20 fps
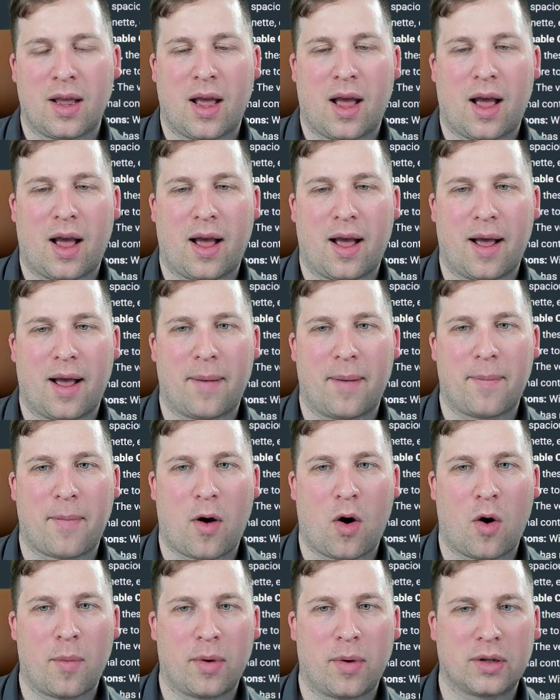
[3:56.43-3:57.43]

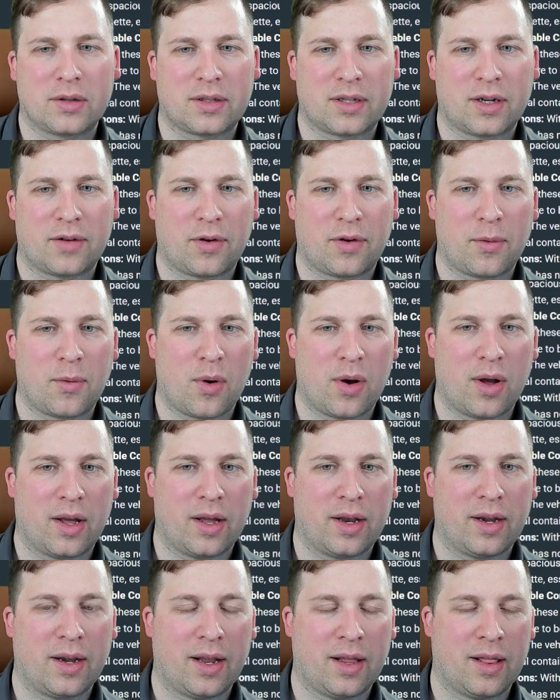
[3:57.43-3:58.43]
Almost
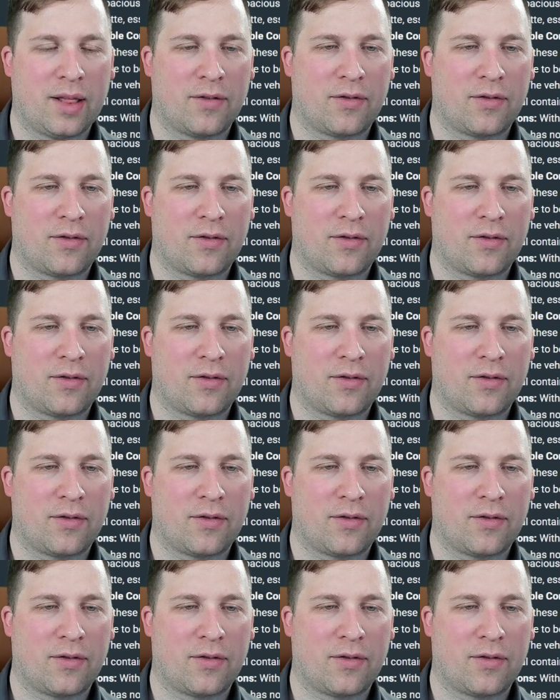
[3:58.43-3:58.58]
everyone in the